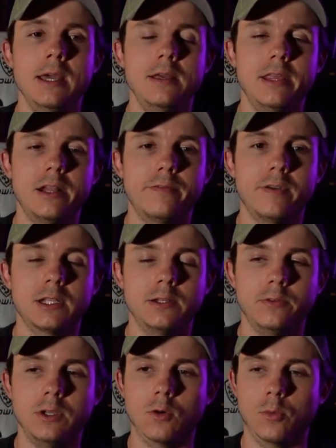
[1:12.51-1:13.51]
that
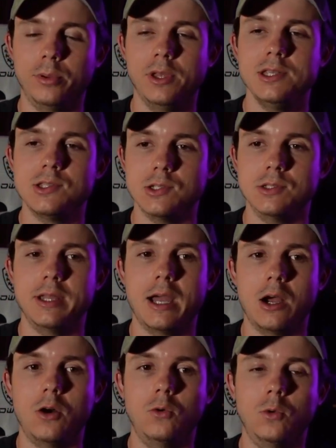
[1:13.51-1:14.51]
effectively replaces
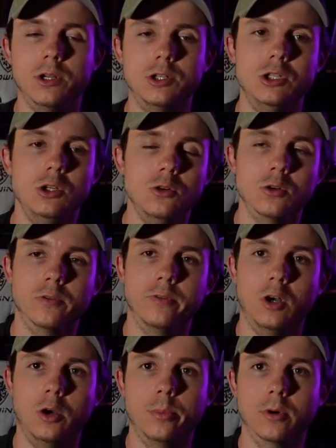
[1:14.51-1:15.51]
now what a junior
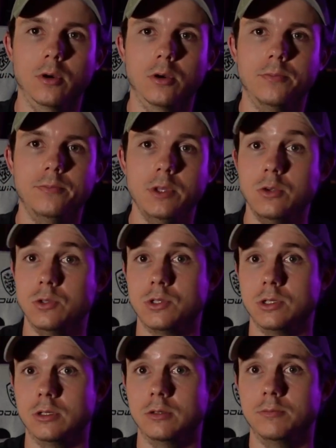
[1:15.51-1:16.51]
developer used
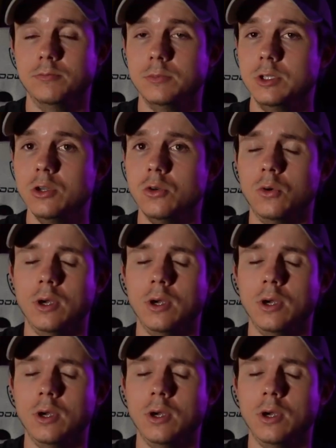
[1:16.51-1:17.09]
to do.